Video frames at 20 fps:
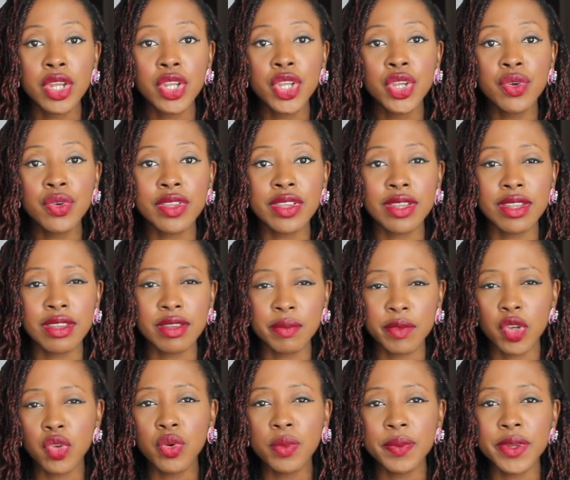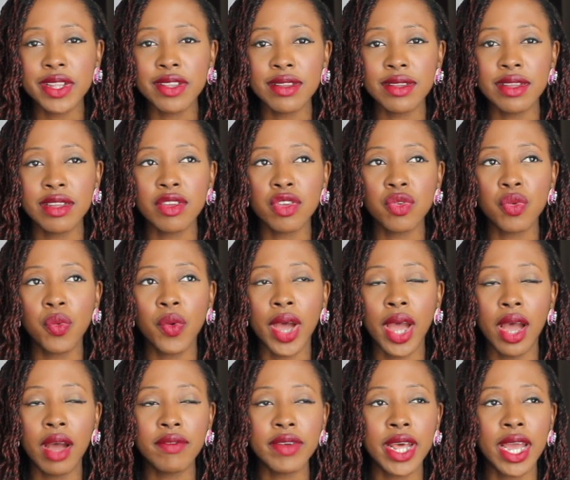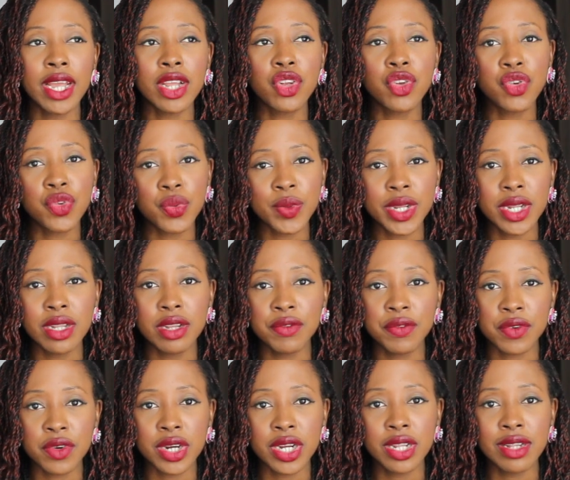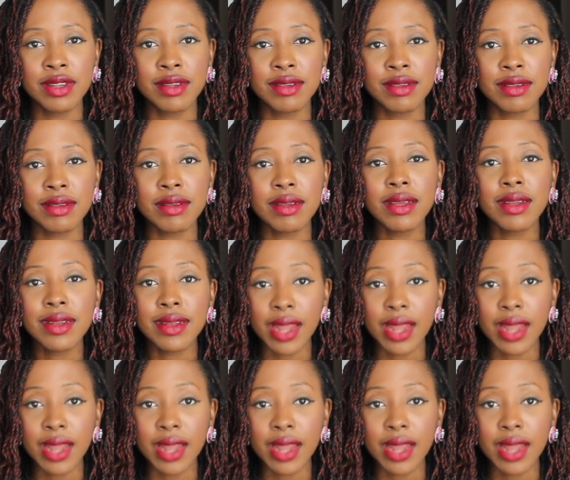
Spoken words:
use these 2 pieces to have like 3 different